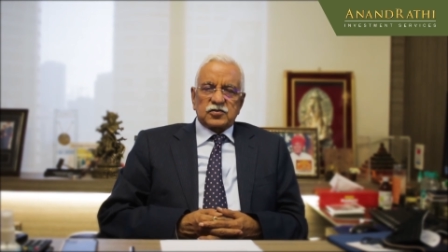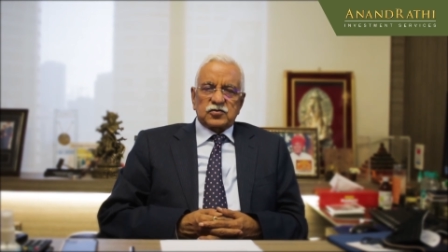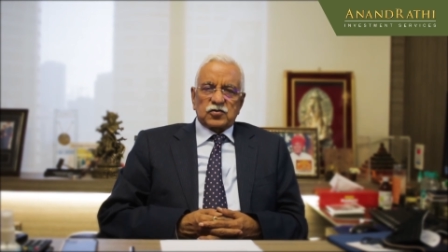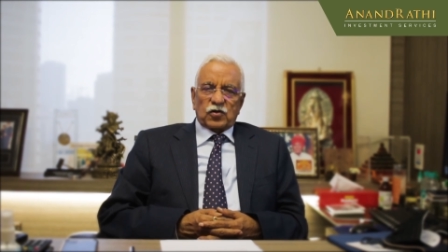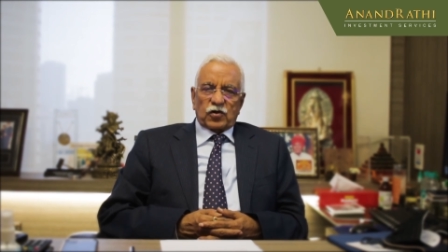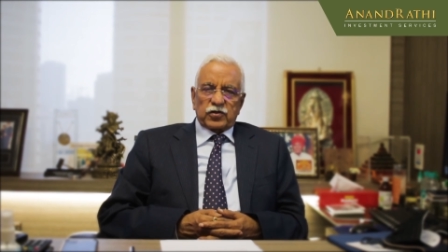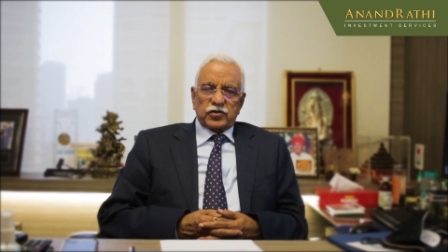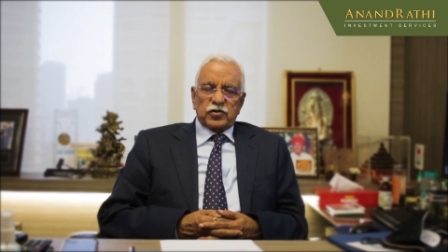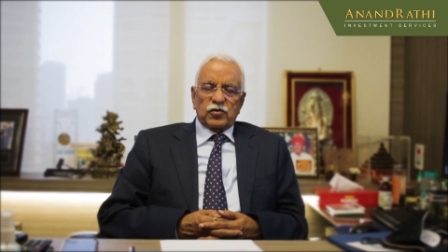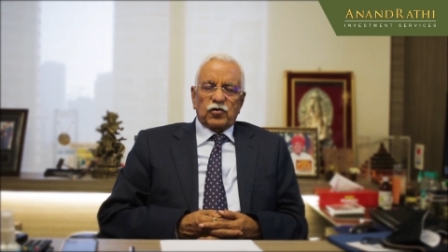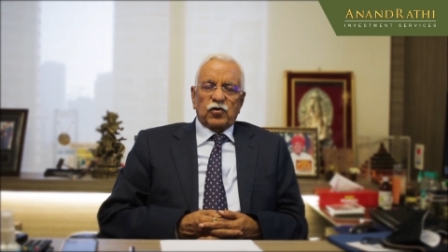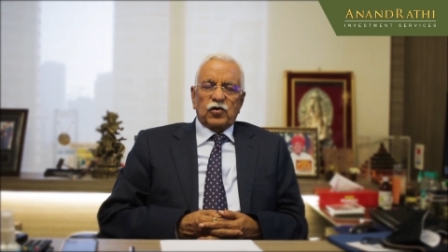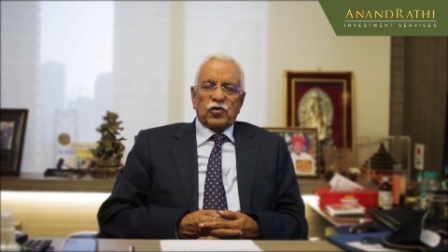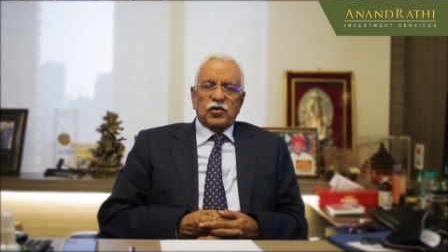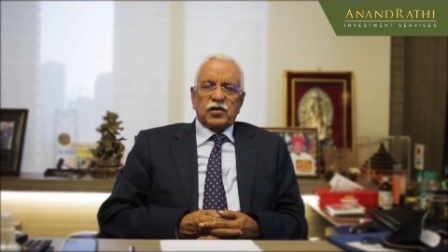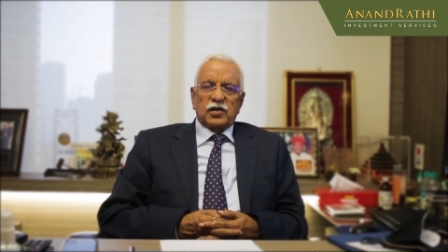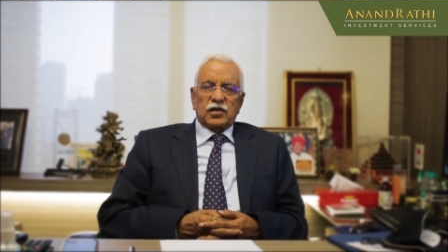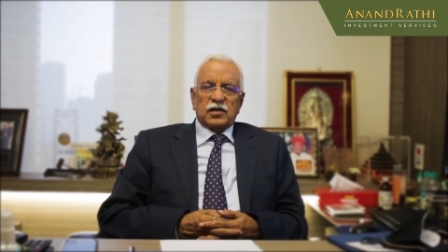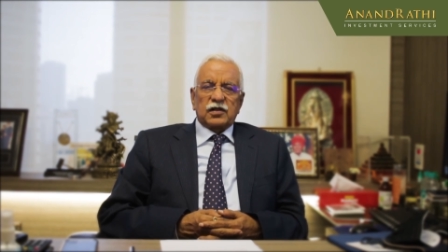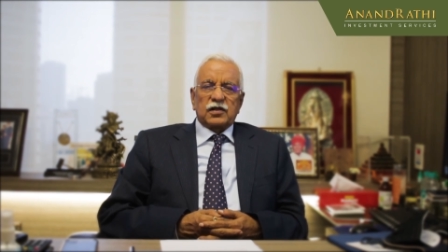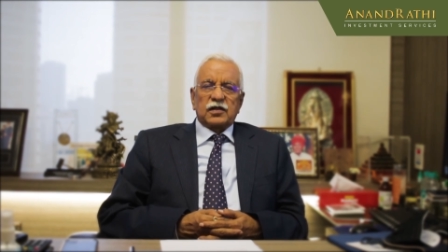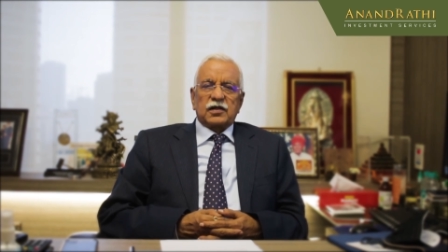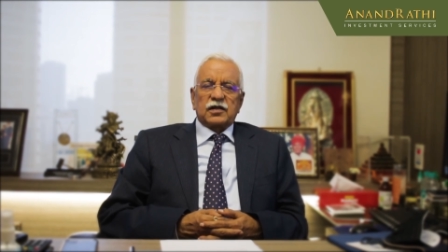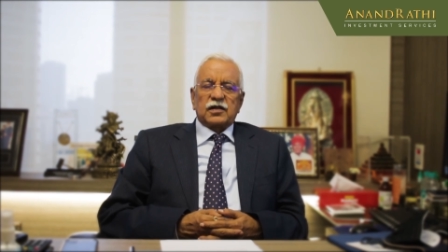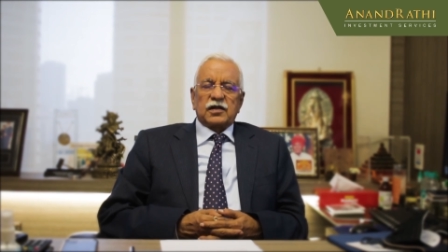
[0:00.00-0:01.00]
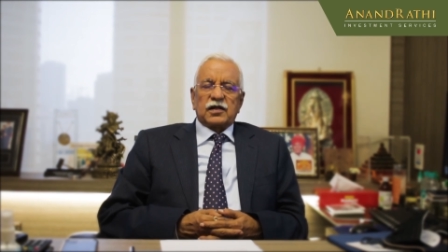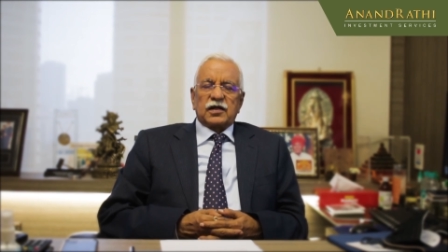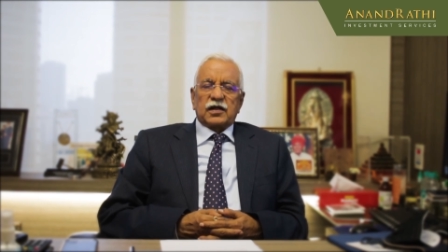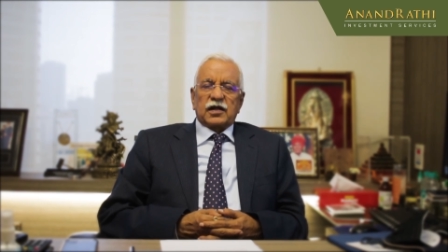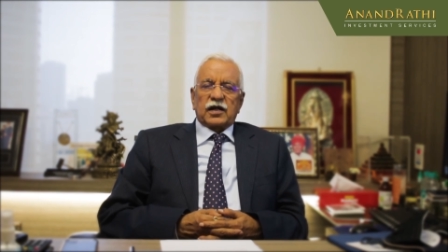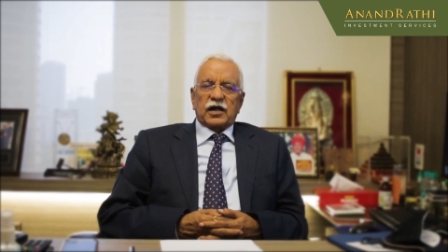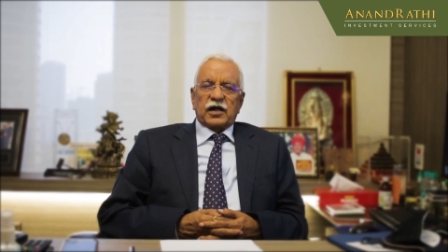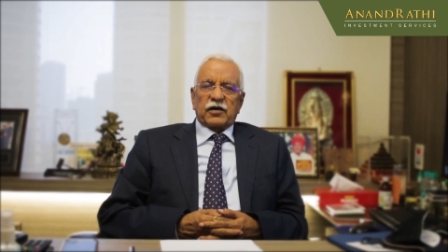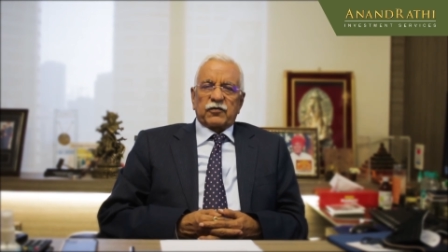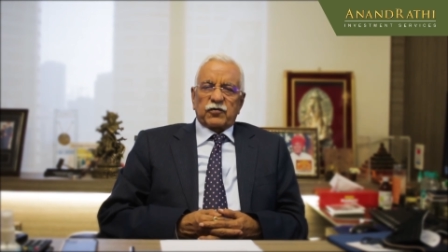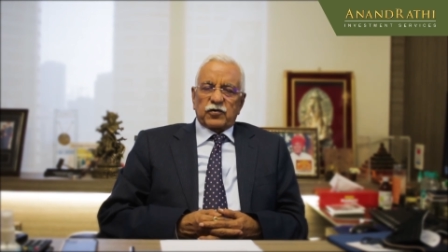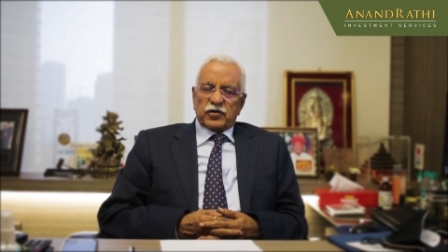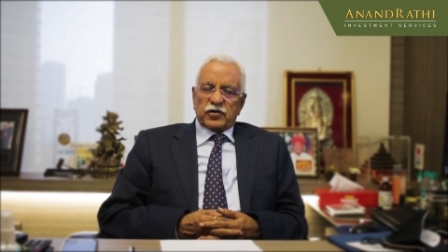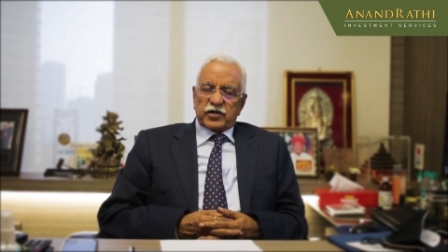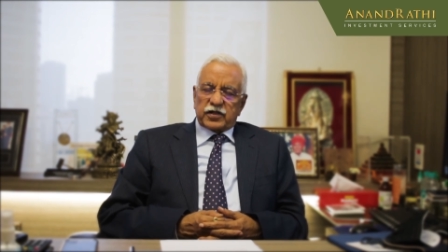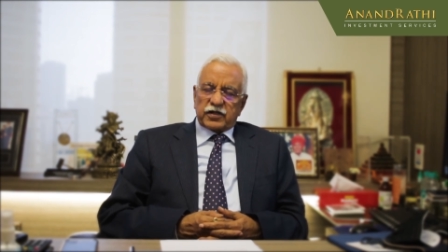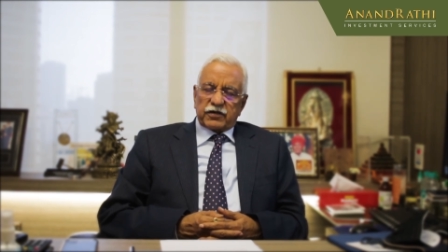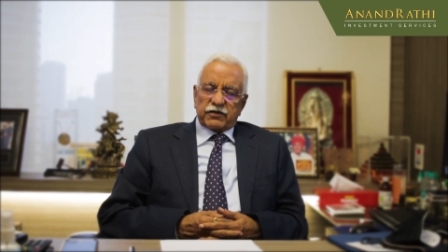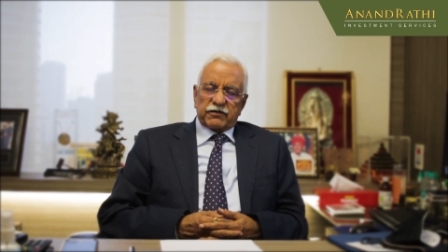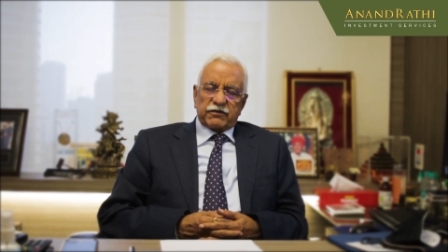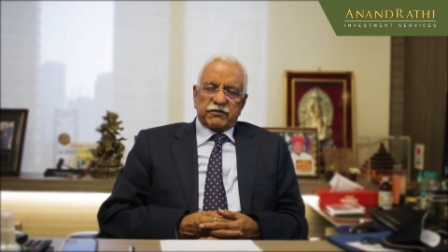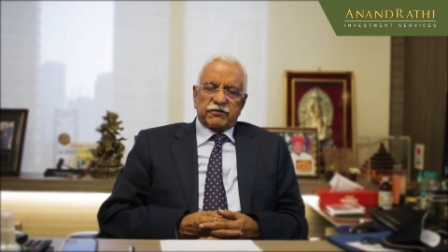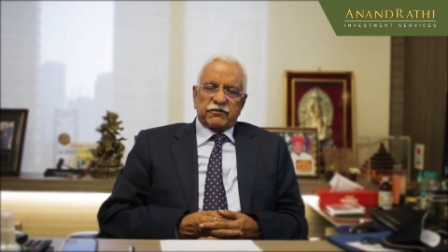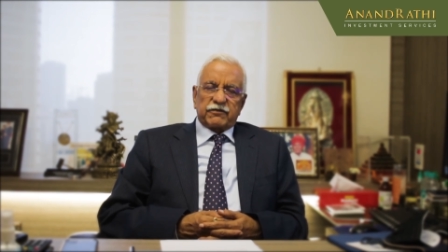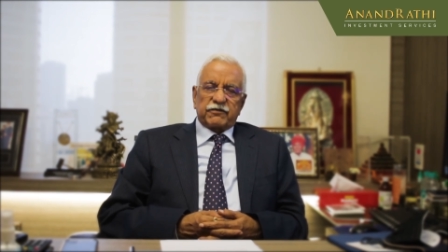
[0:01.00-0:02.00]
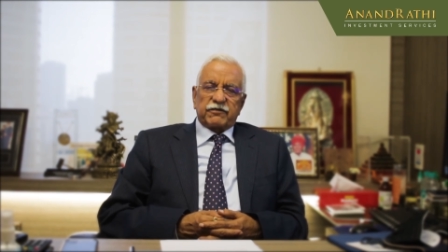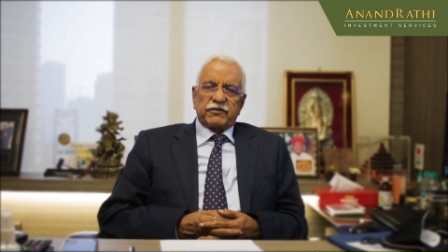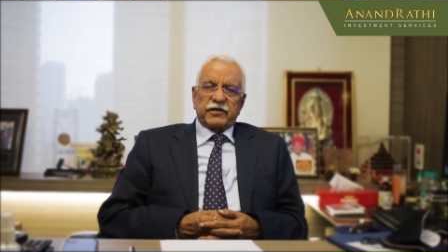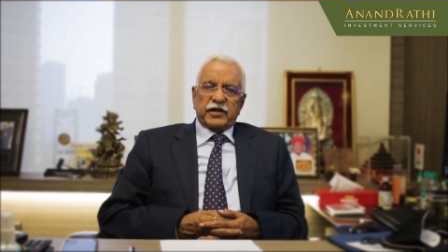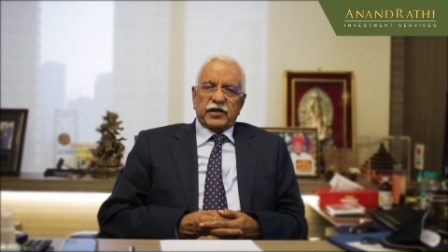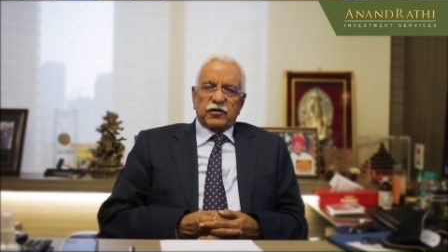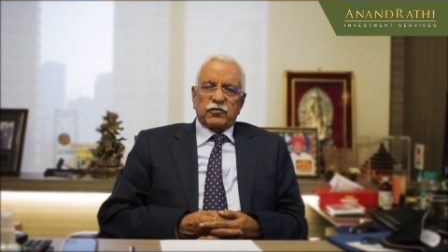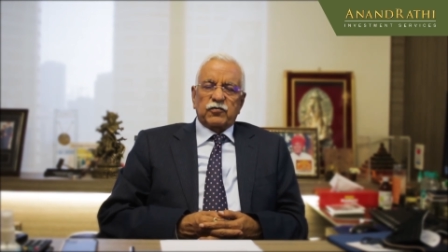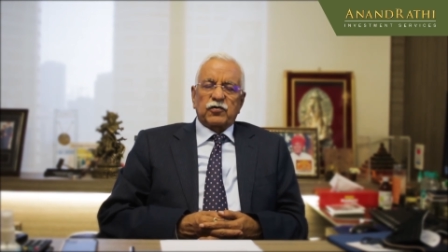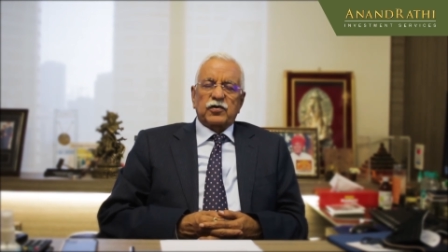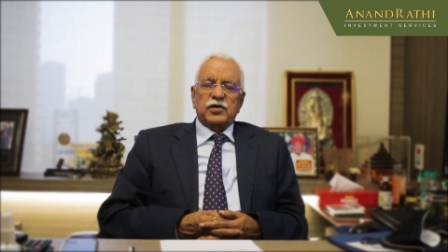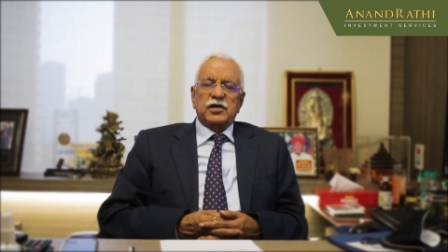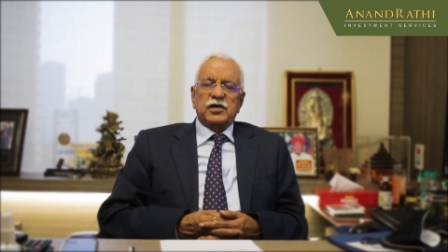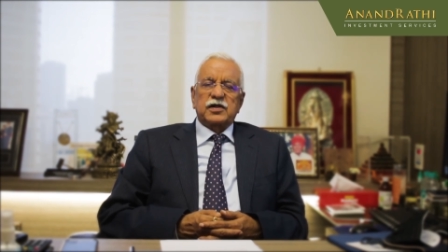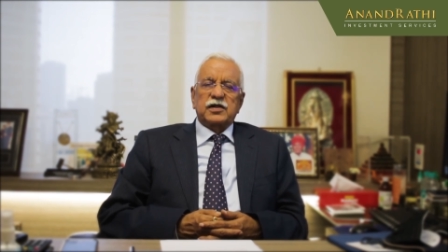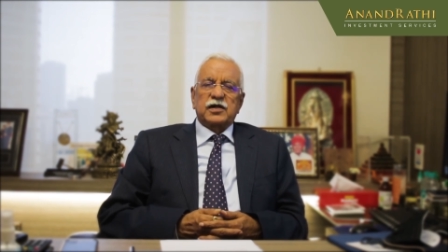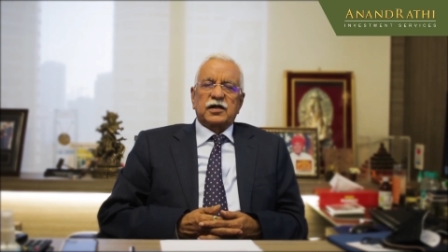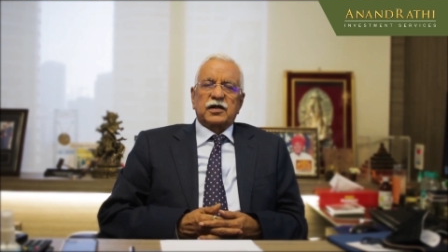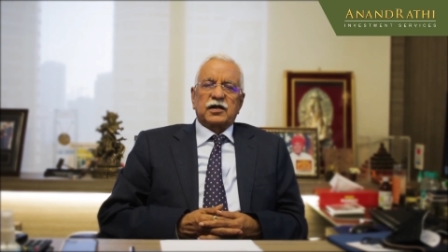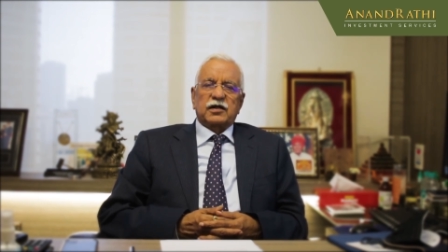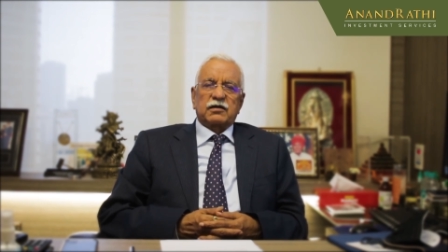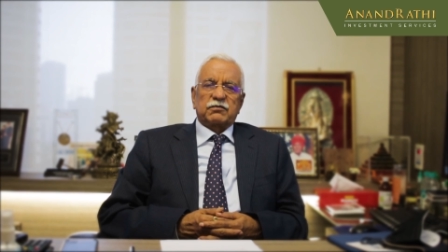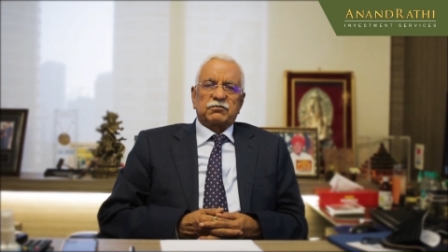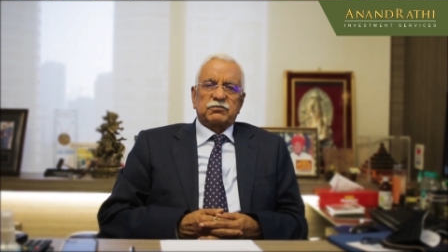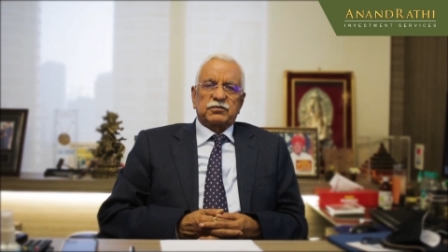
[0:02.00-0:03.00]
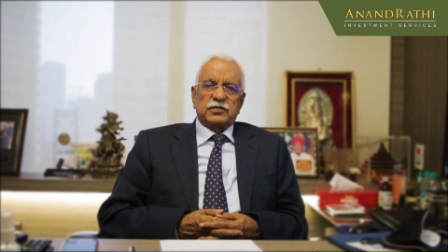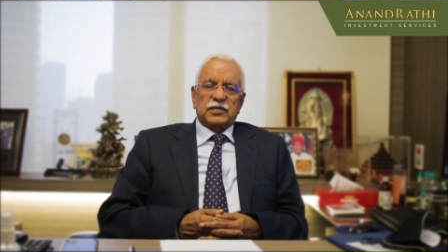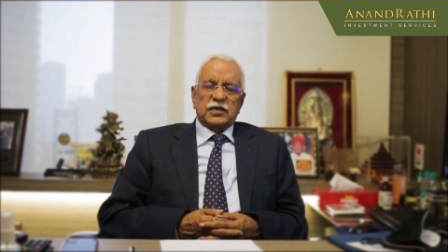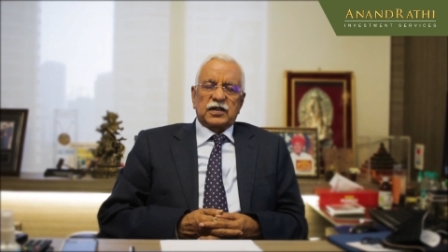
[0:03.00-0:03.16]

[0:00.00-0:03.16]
So on the whole, I would give very good uh,